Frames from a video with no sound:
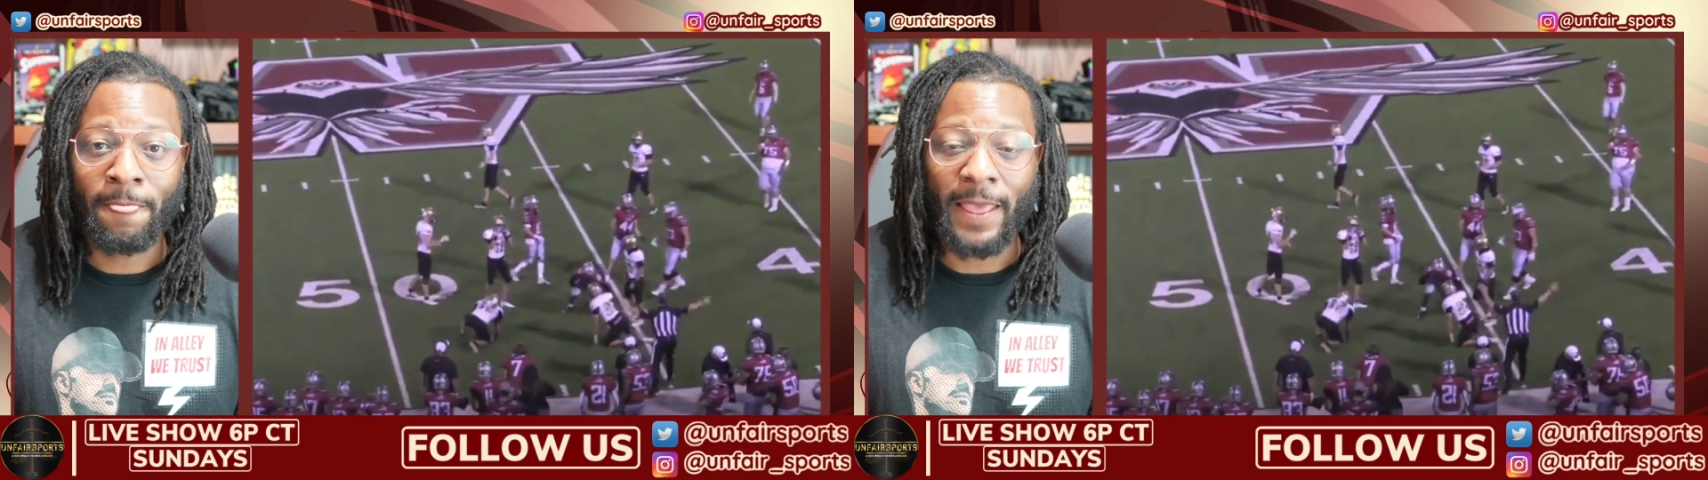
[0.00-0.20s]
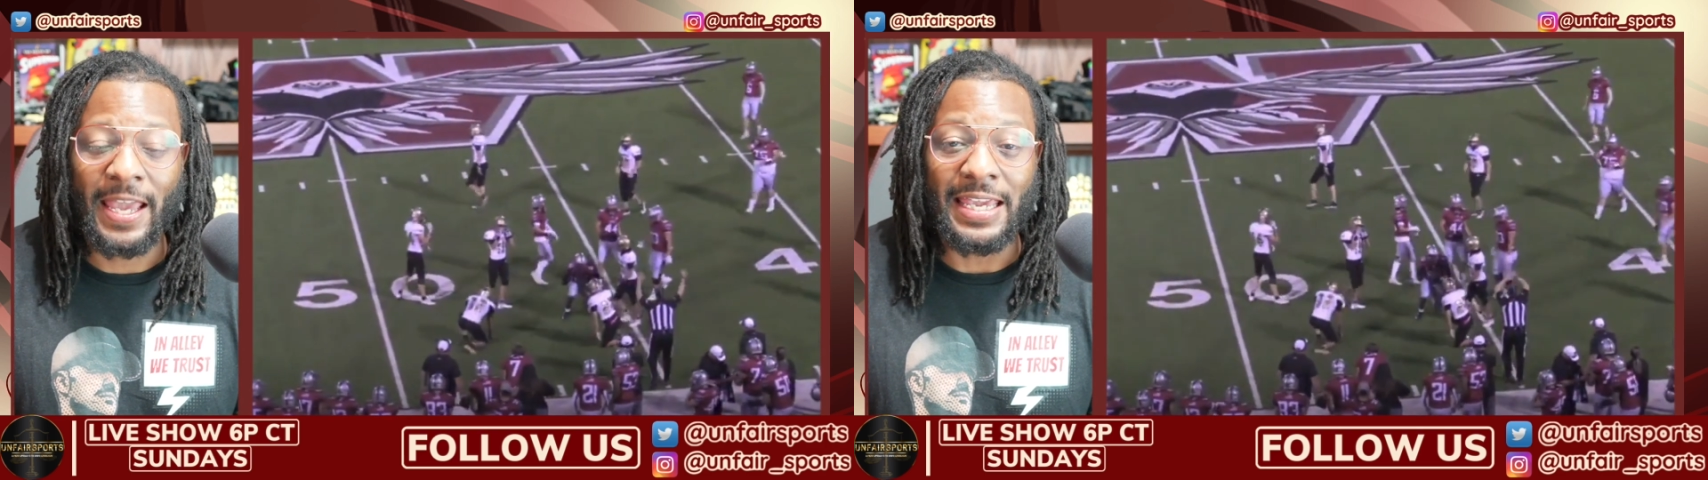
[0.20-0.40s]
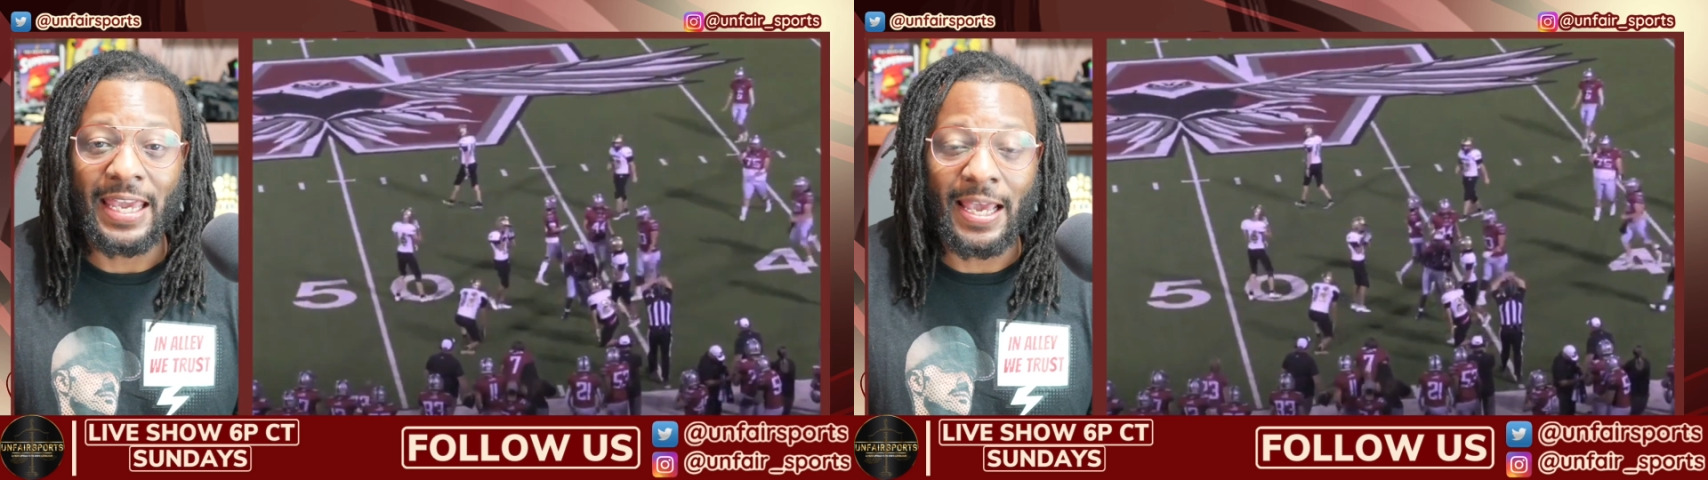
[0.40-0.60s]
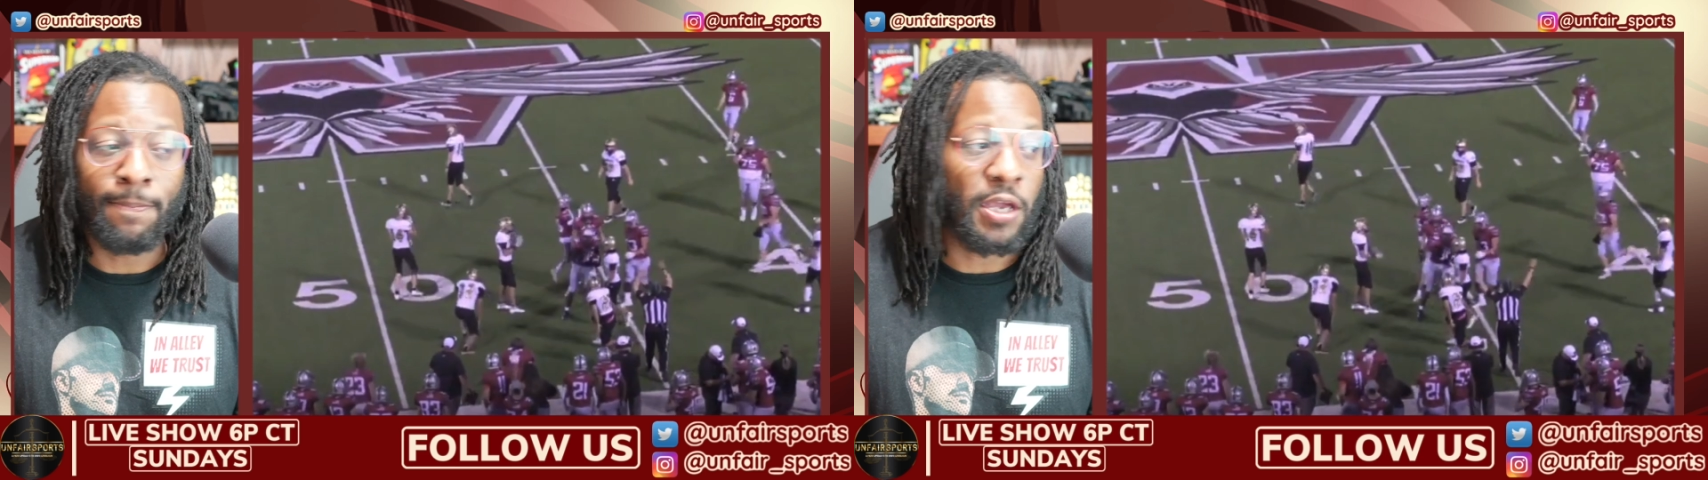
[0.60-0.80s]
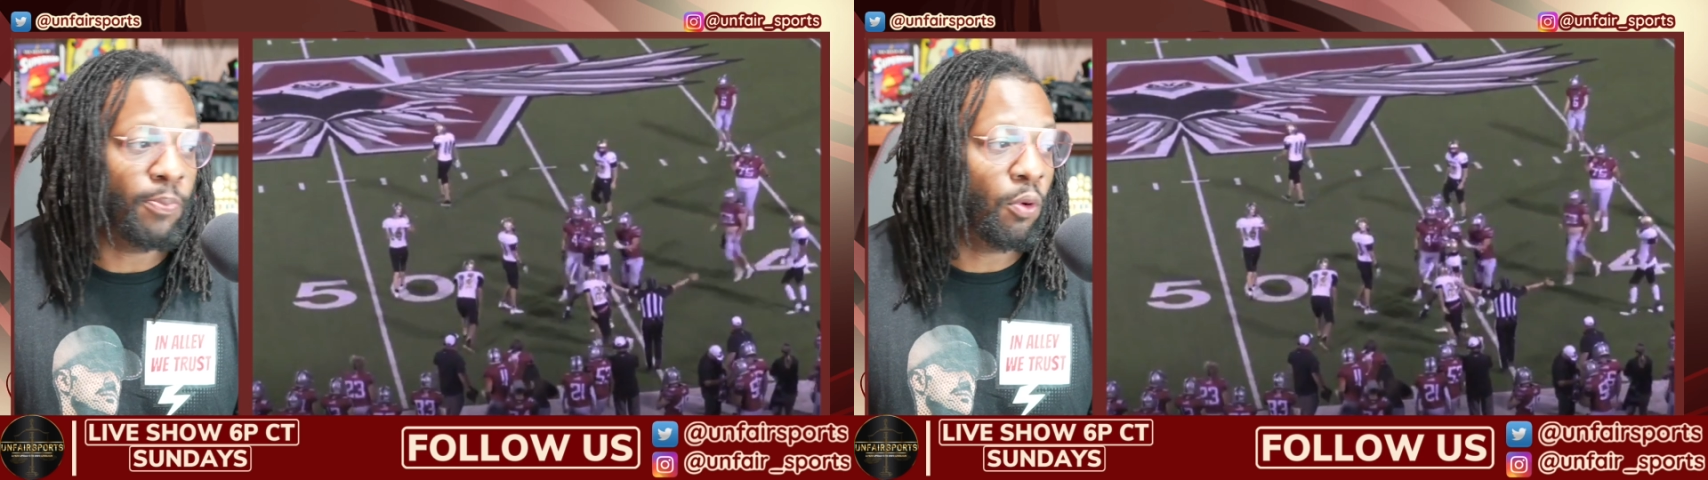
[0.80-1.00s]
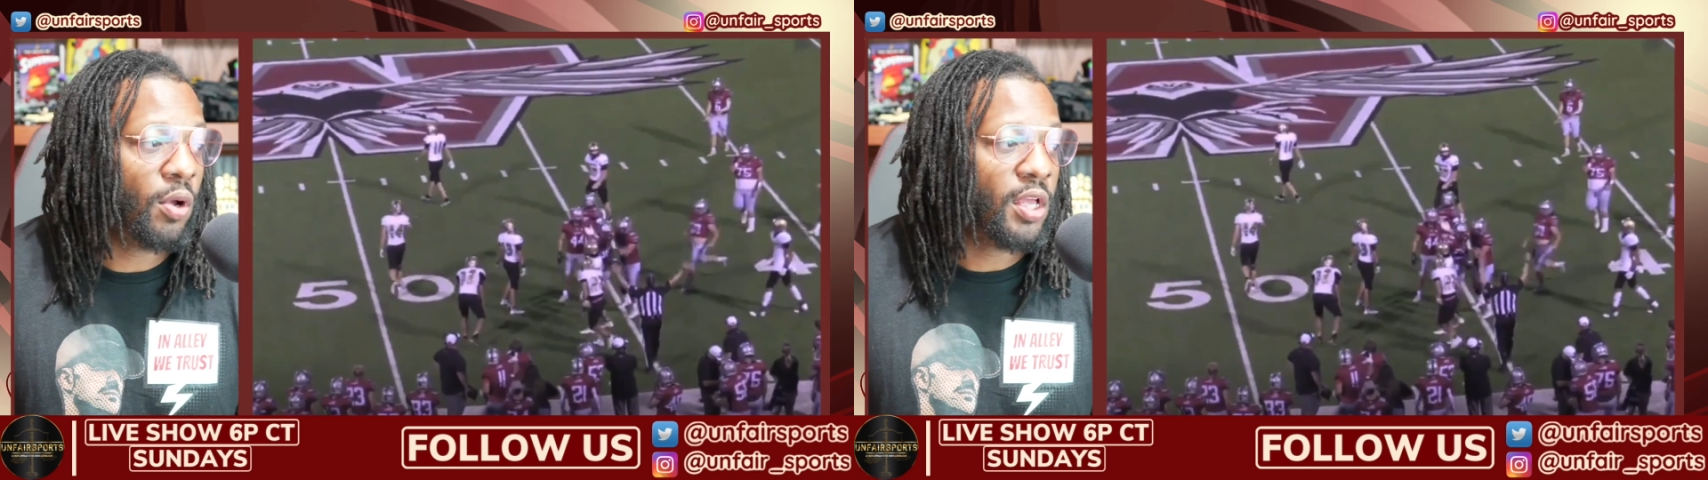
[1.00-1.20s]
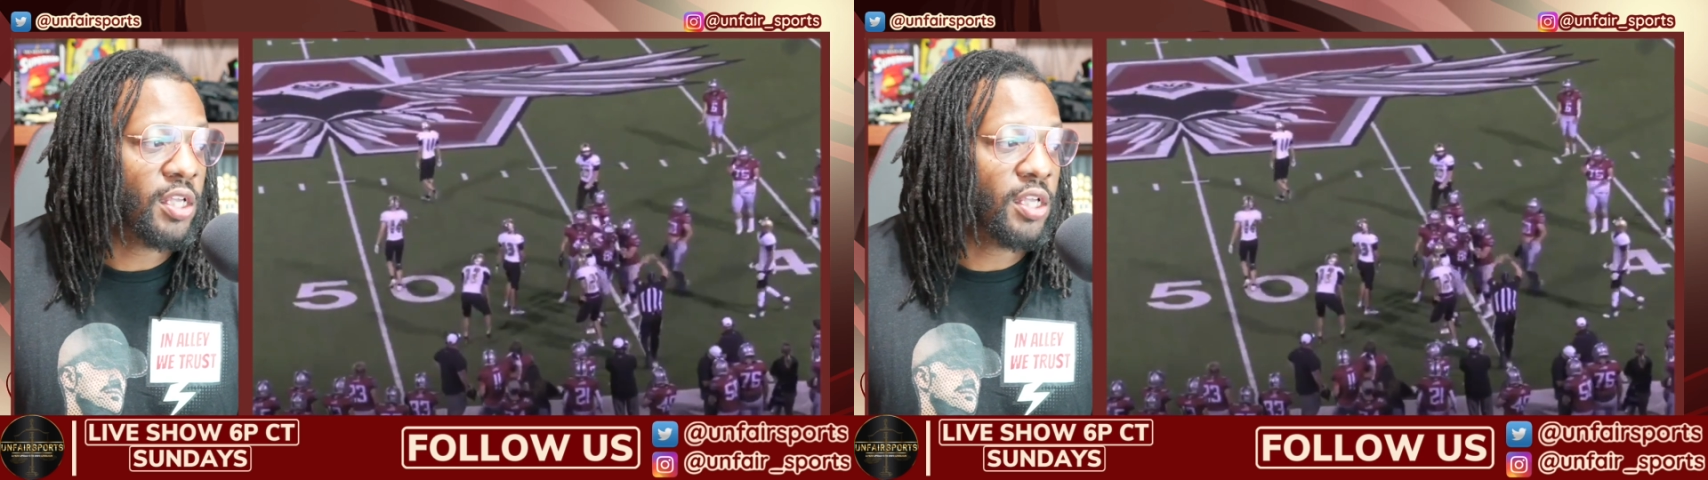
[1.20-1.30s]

He can hit people.